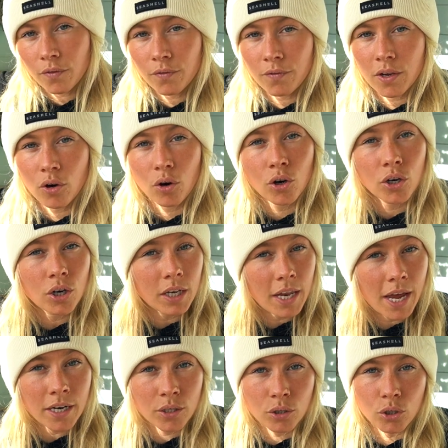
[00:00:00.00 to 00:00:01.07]
feet or your
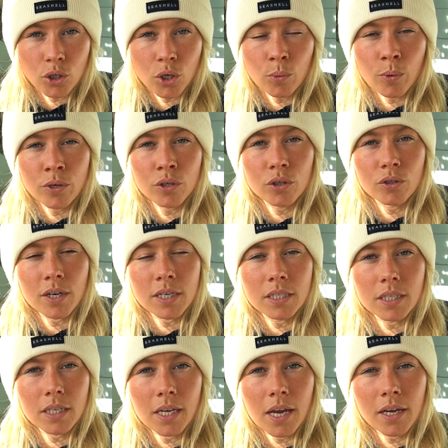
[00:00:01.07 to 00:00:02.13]
legs are doing when you're trying
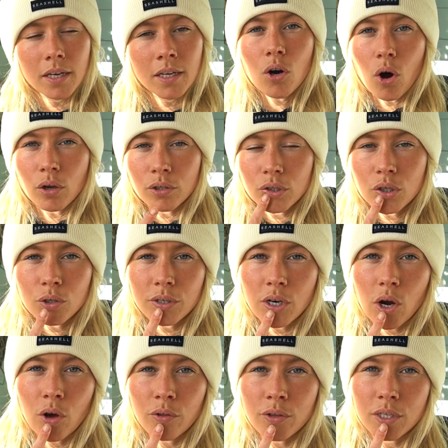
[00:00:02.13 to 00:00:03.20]
to kick. Concentrate
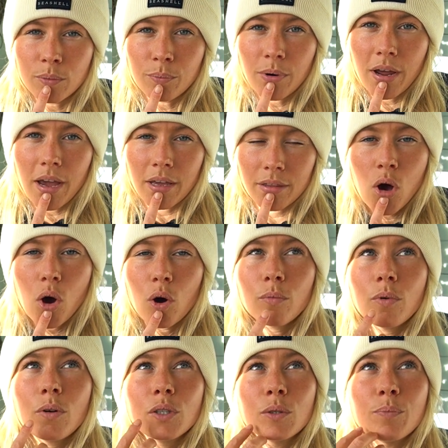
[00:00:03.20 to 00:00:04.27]
on this breath.
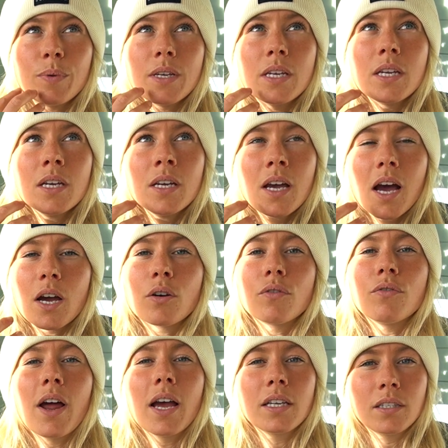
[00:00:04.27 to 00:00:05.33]
Almost be
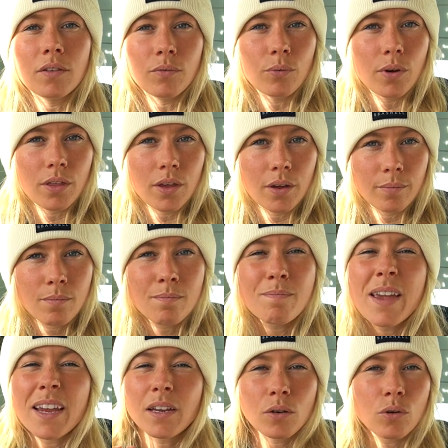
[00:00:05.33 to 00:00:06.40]
aggressive with it.
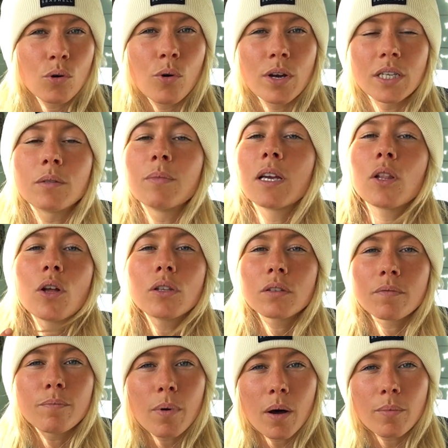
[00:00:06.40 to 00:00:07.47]
Make noise, make lots
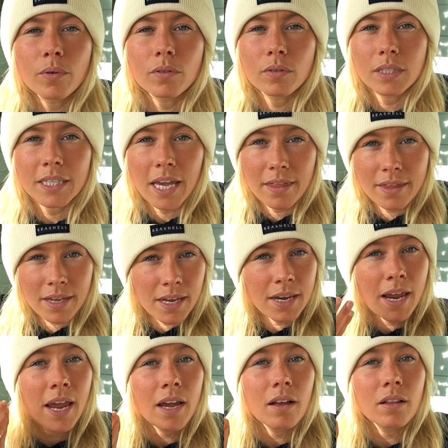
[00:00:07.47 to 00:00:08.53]
of bubbles. Get the
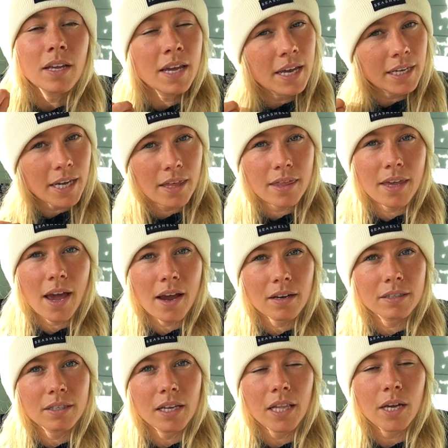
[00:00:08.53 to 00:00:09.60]
inhale, get the
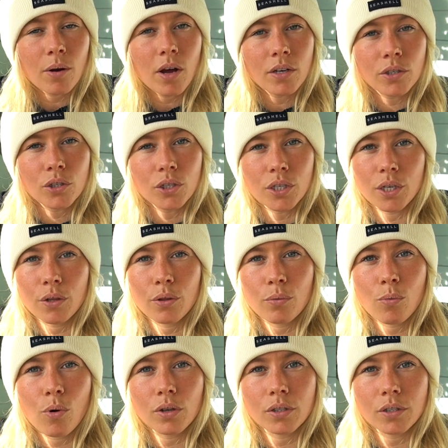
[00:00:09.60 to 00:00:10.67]
exhale out underneath the
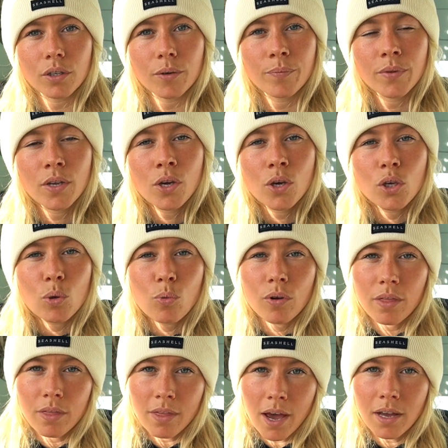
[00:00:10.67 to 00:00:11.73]
water. You
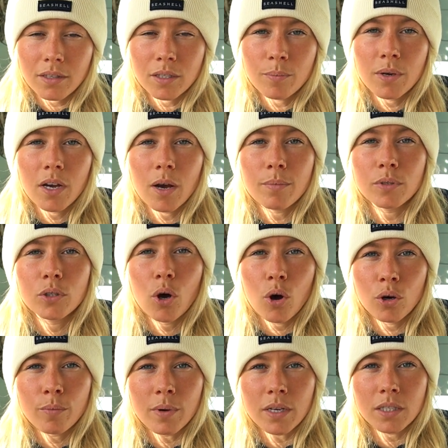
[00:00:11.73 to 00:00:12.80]
want that to become
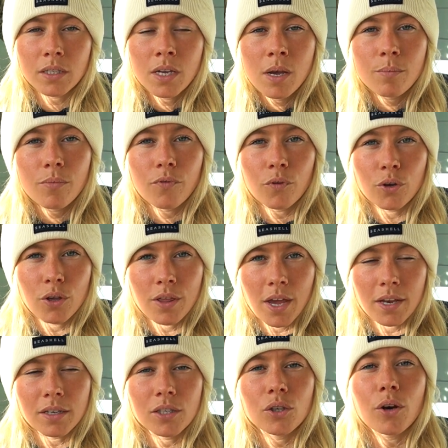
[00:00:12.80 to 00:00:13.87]
autonomous before you
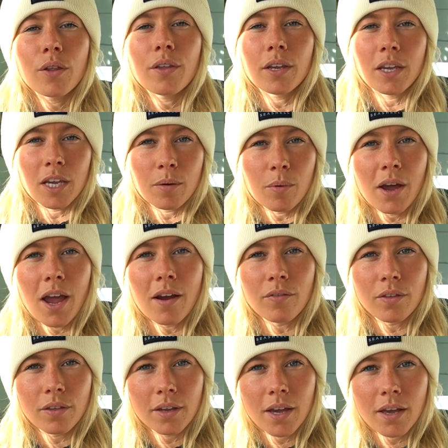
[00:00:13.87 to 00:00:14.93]
then start thinking about
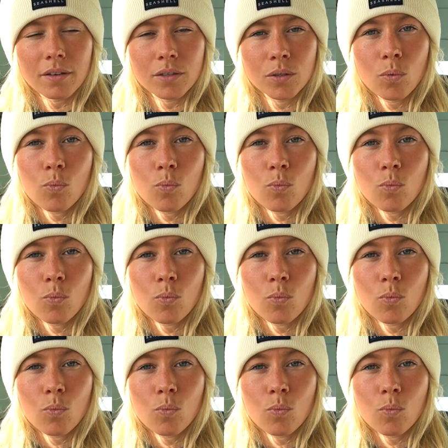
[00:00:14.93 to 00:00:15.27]
everything else